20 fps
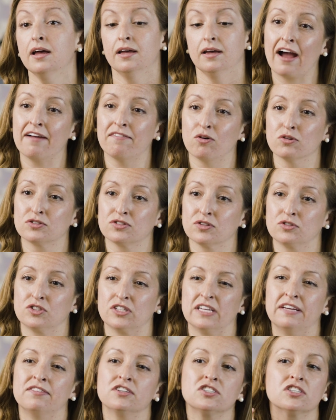I've also,
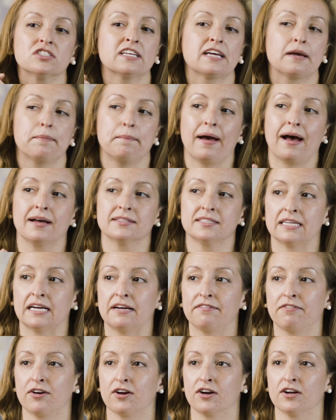even just in passing,
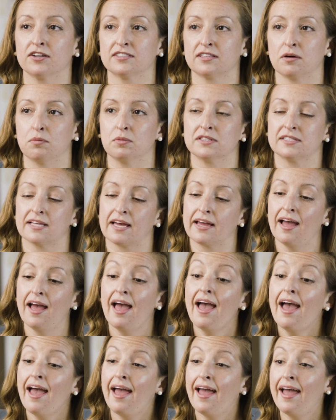I've heard someone say,
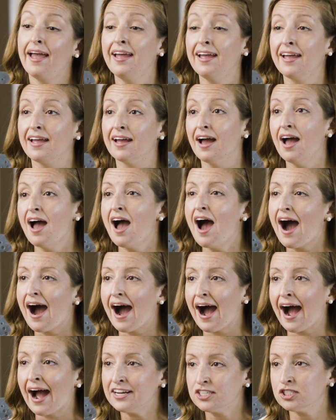hey,
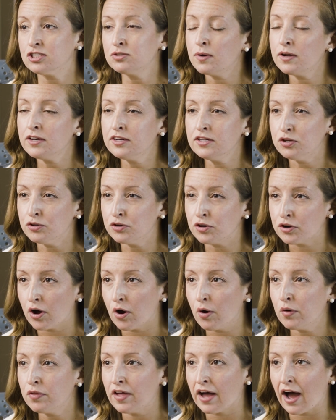I just wanted you to
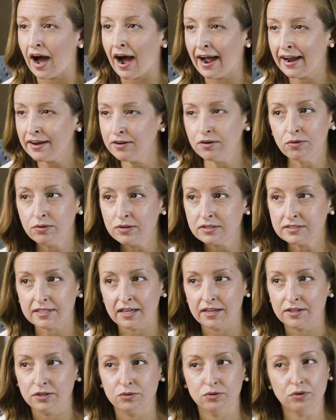know that I noticed
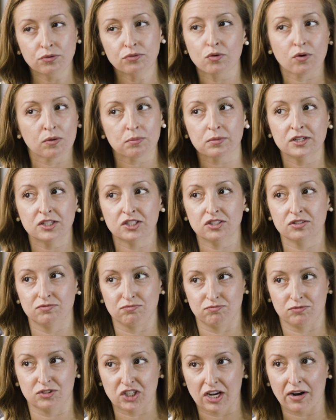that you don't normally
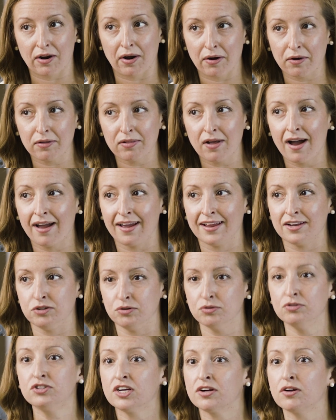share out a lot, and
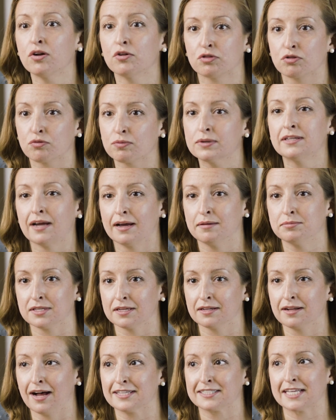you shared out 3 times
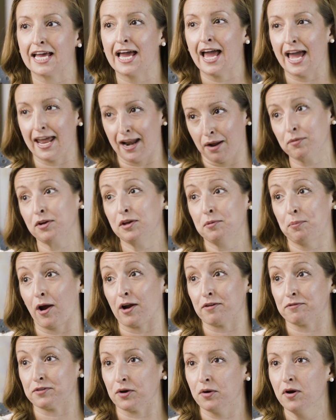in class, and I'm really
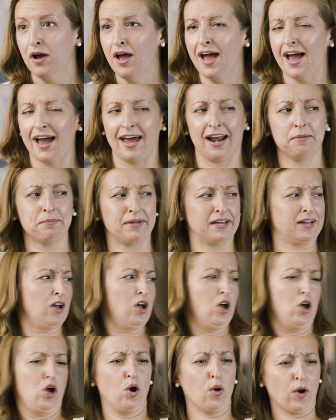proud of you. And I'm like,
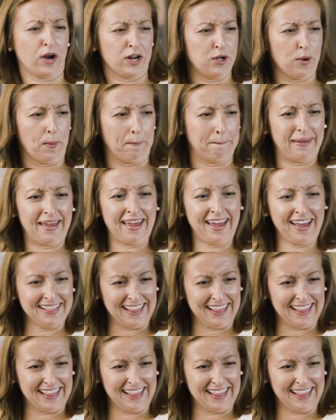who are you, me?